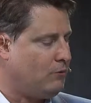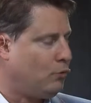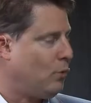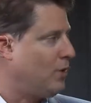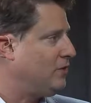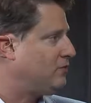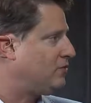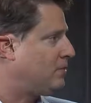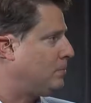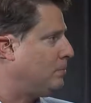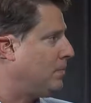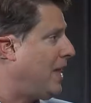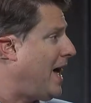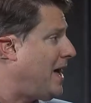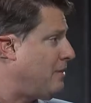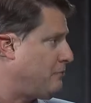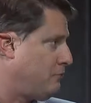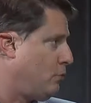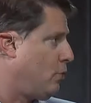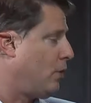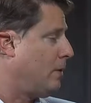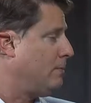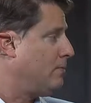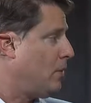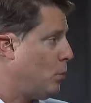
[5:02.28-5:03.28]
risk
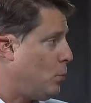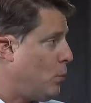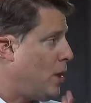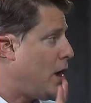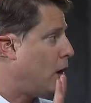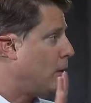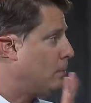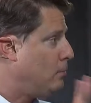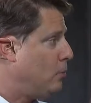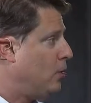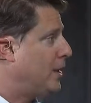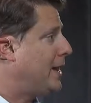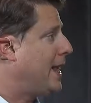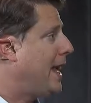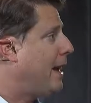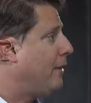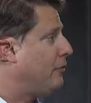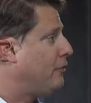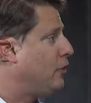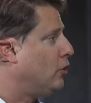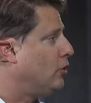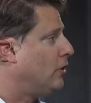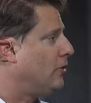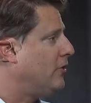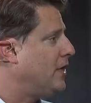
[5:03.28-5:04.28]
platform that we are putting out
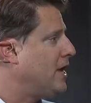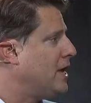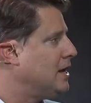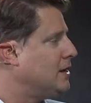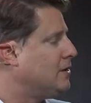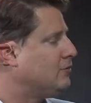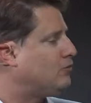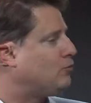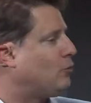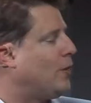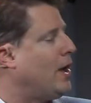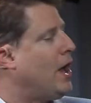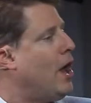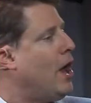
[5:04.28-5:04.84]
there to the industry.